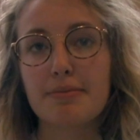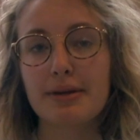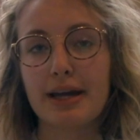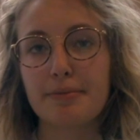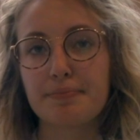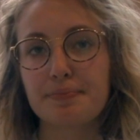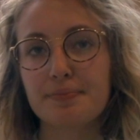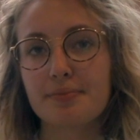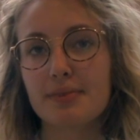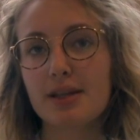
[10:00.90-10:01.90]
up again.
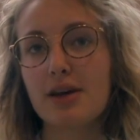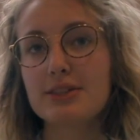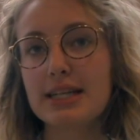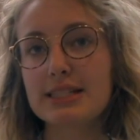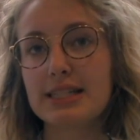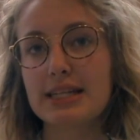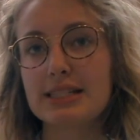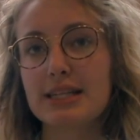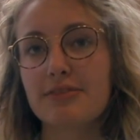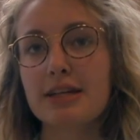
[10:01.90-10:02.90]
Hotez
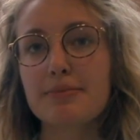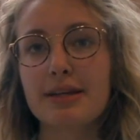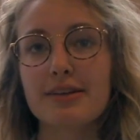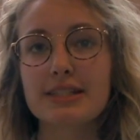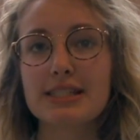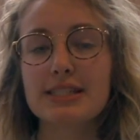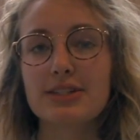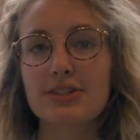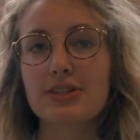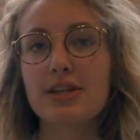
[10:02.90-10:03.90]
says the reappearances
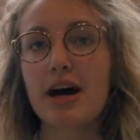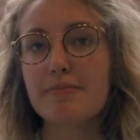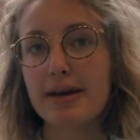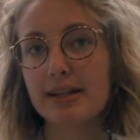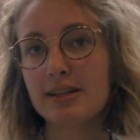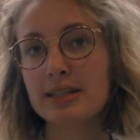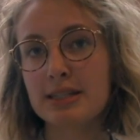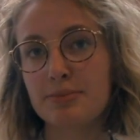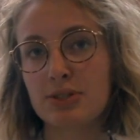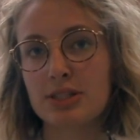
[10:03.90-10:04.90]
are due to non-medical
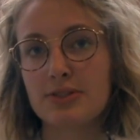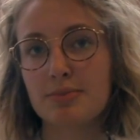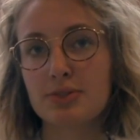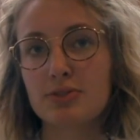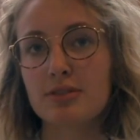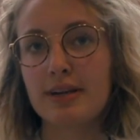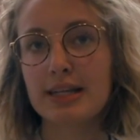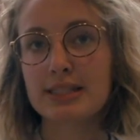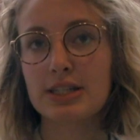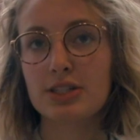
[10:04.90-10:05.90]
exemptions from school
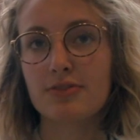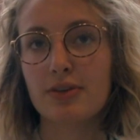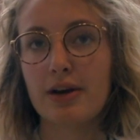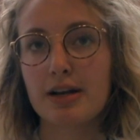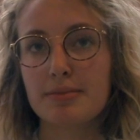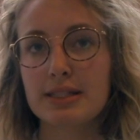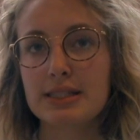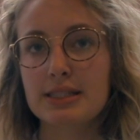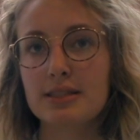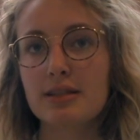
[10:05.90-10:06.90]
vaccination
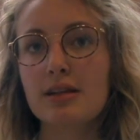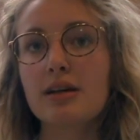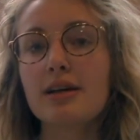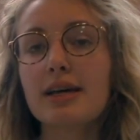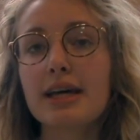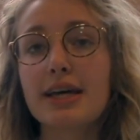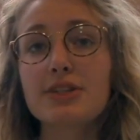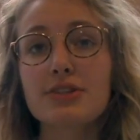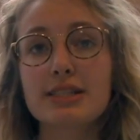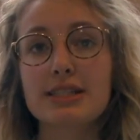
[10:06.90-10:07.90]
requirements.
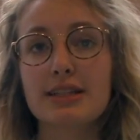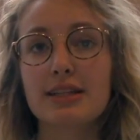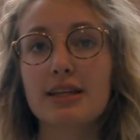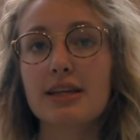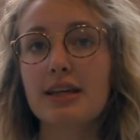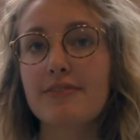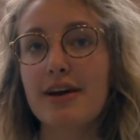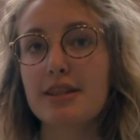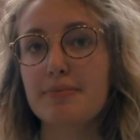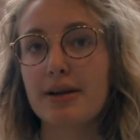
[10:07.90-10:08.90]
Interestingly, he
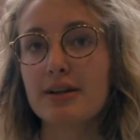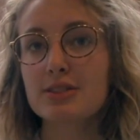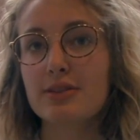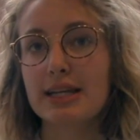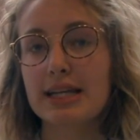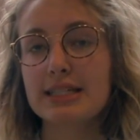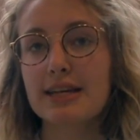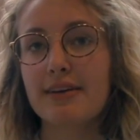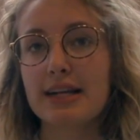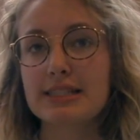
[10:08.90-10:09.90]
found that parents with
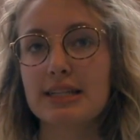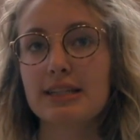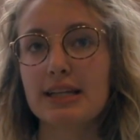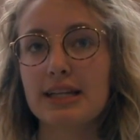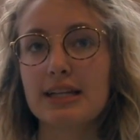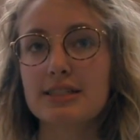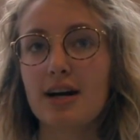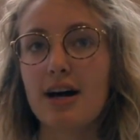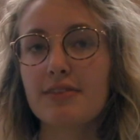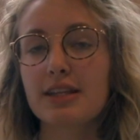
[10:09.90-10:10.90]
anti-vaccine leanings
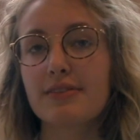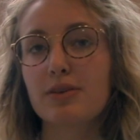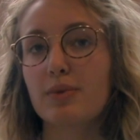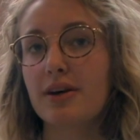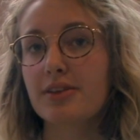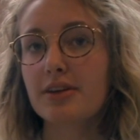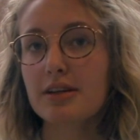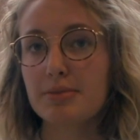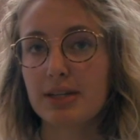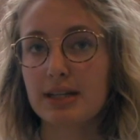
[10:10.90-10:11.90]
often live in wealthier
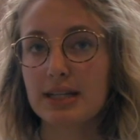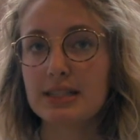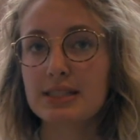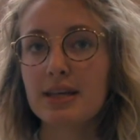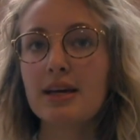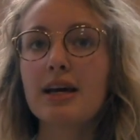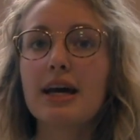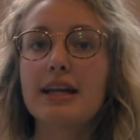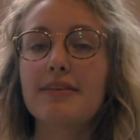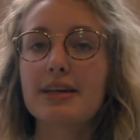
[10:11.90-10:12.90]
communities
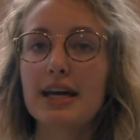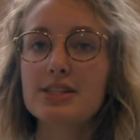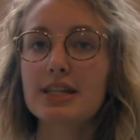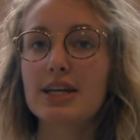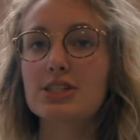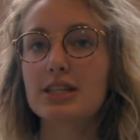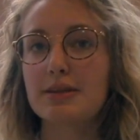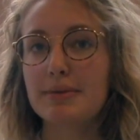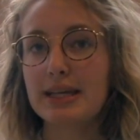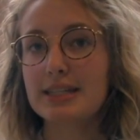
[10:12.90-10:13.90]
and have the education
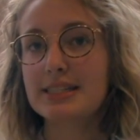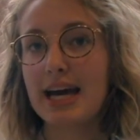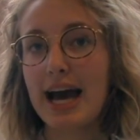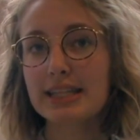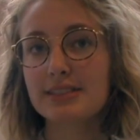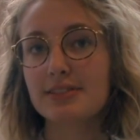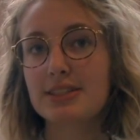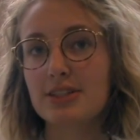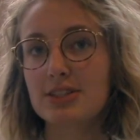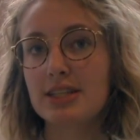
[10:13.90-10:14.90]
and means to actively
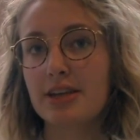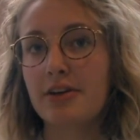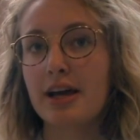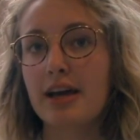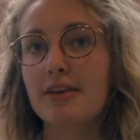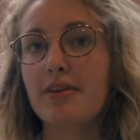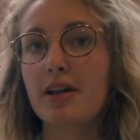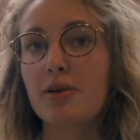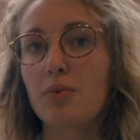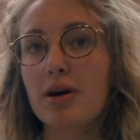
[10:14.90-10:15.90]
search the internet and
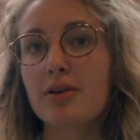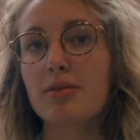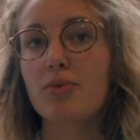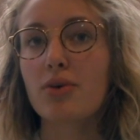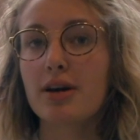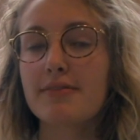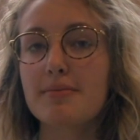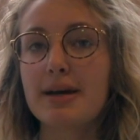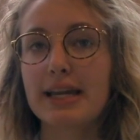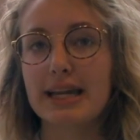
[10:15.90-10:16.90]
follow one or more of the
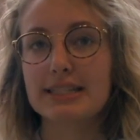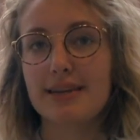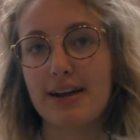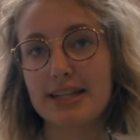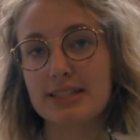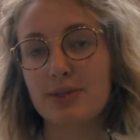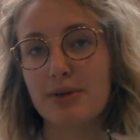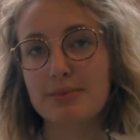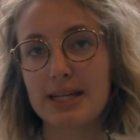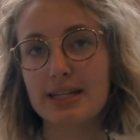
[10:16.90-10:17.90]
many anti-vaccine
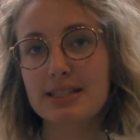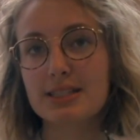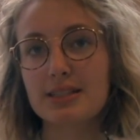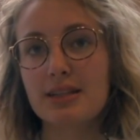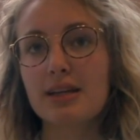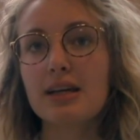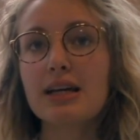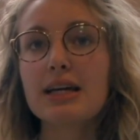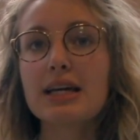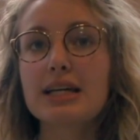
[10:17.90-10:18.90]
websites.
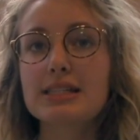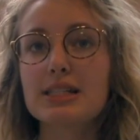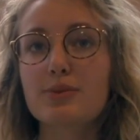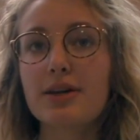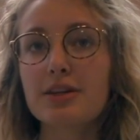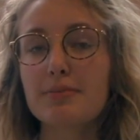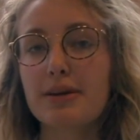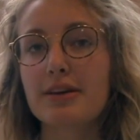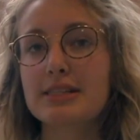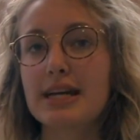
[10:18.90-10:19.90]
He says wealthier
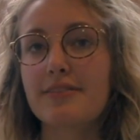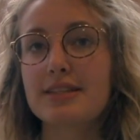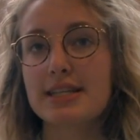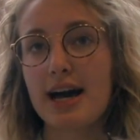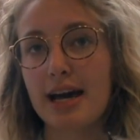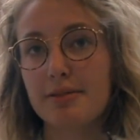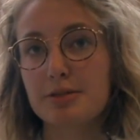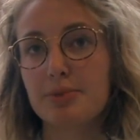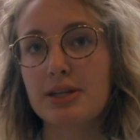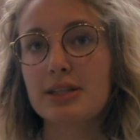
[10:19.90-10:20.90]
parents have the time
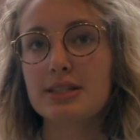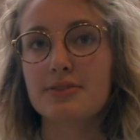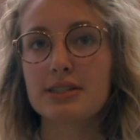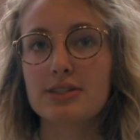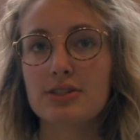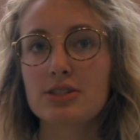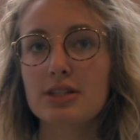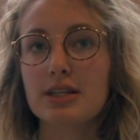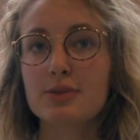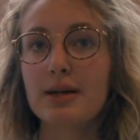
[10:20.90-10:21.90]
to put in this research,
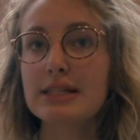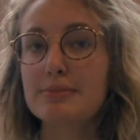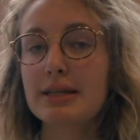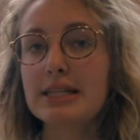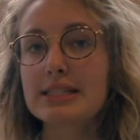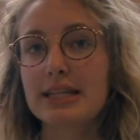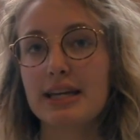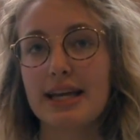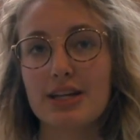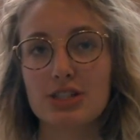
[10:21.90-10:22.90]
as well as means and
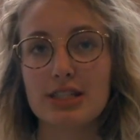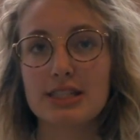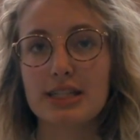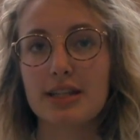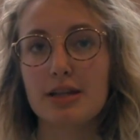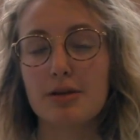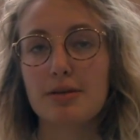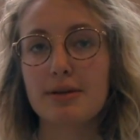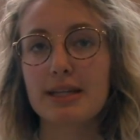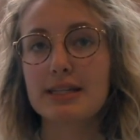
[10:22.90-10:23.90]
connections to get their
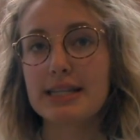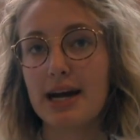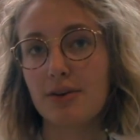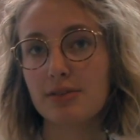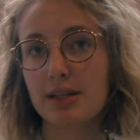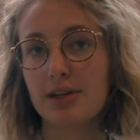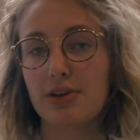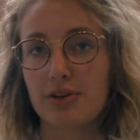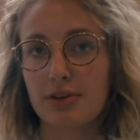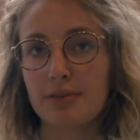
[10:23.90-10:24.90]
opinions out and
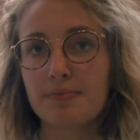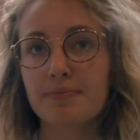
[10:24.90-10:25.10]
heard.